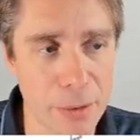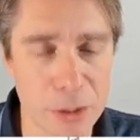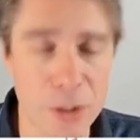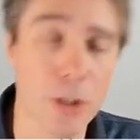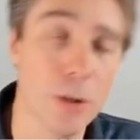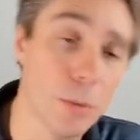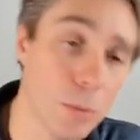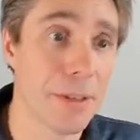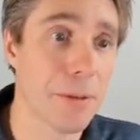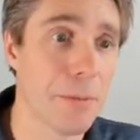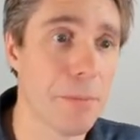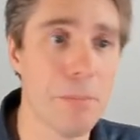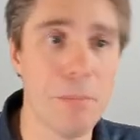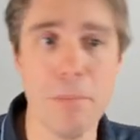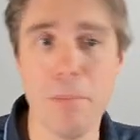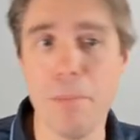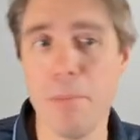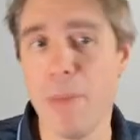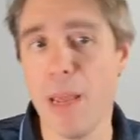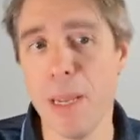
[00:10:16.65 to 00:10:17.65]
So
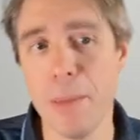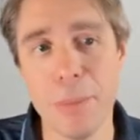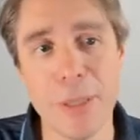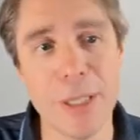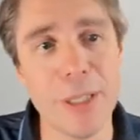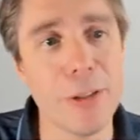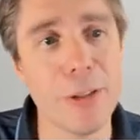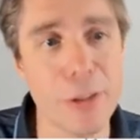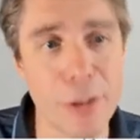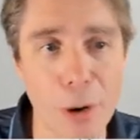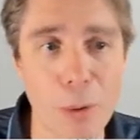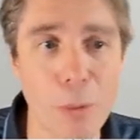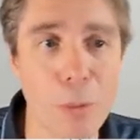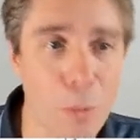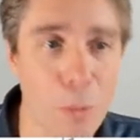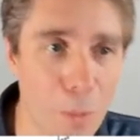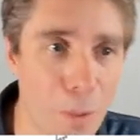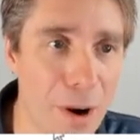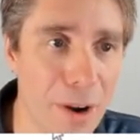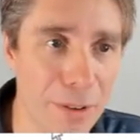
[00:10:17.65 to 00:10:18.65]
maybe you don't
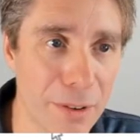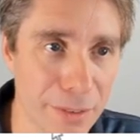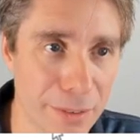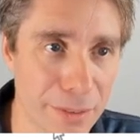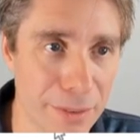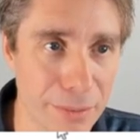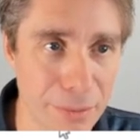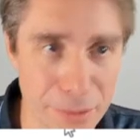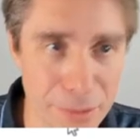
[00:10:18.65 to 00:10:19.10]
want